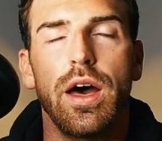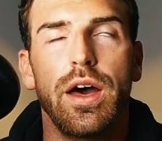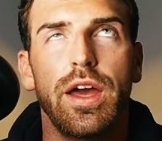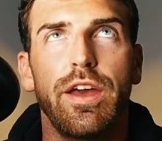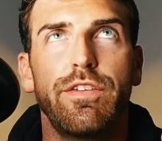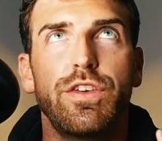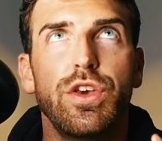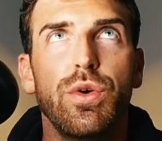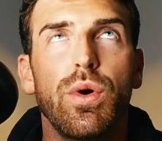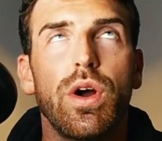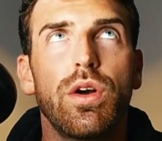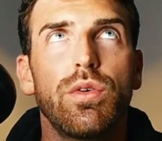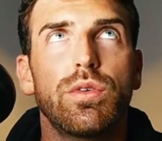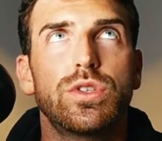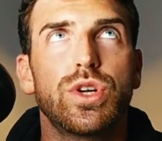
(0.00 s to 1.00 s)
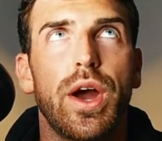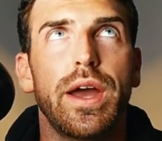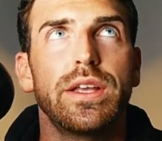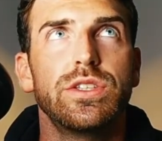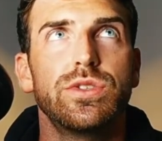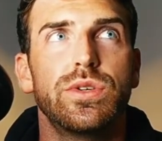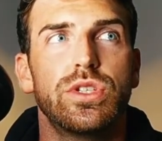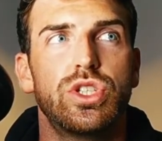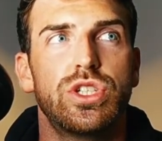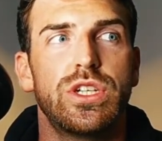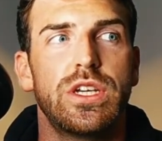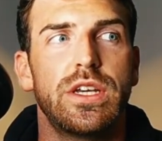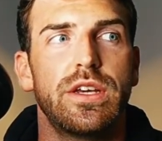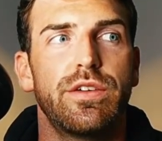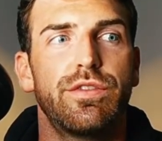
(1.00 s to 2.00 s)
if you are trying to
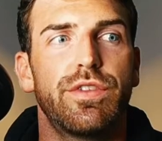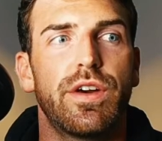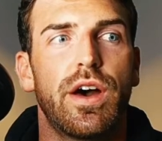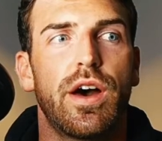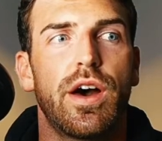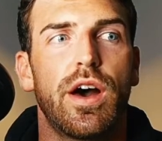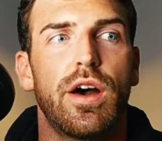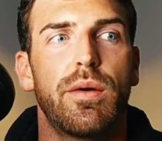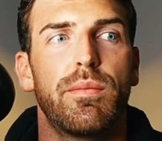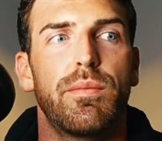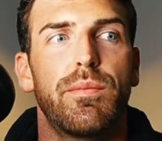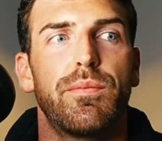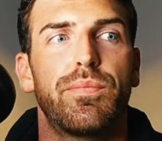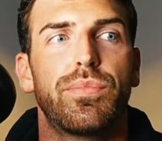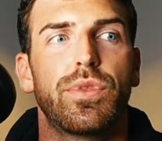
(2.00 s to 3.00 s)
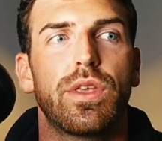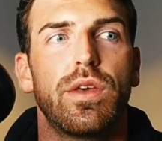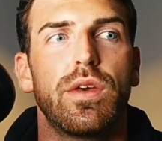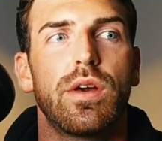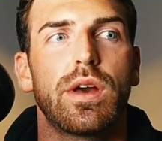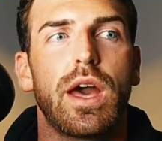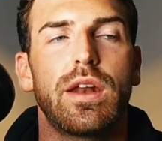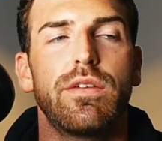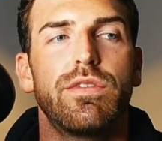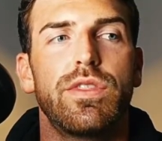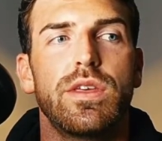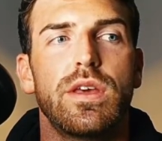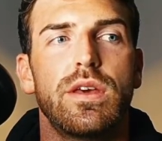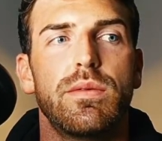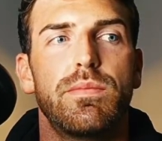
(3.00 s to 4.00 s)
achieve kind of
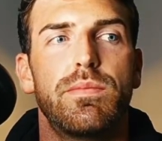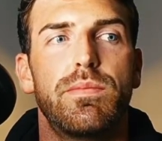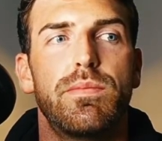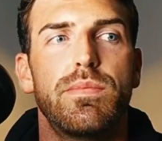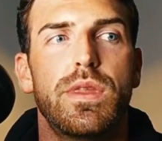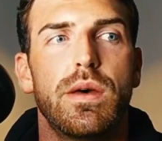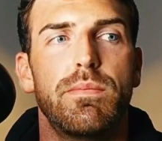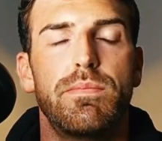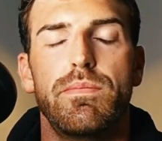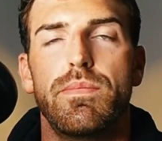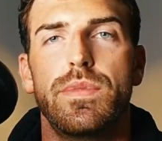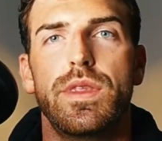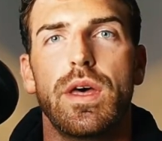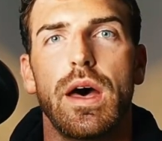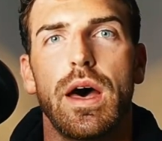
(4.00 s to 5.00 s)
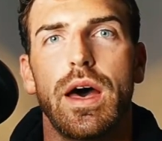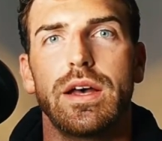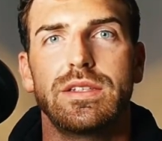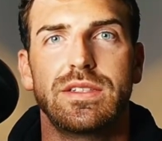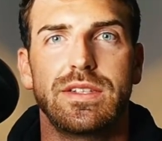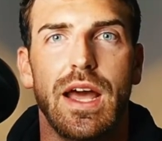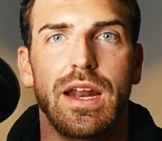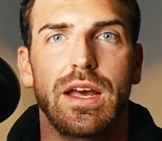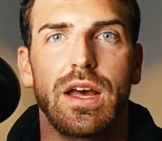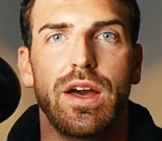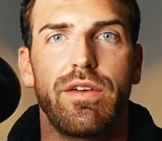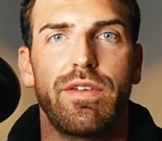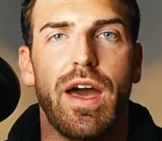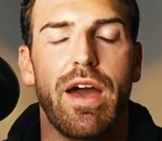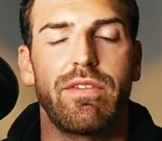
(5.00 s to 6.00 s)
the aesthetic
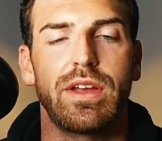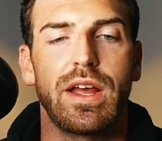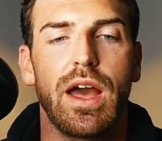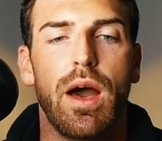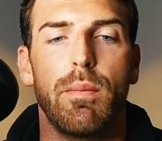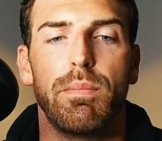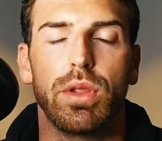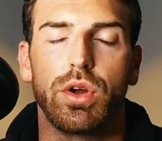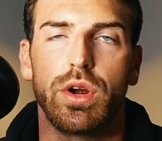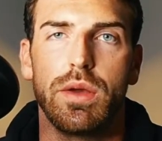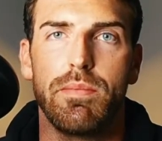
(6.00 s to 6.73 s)
of having a blurry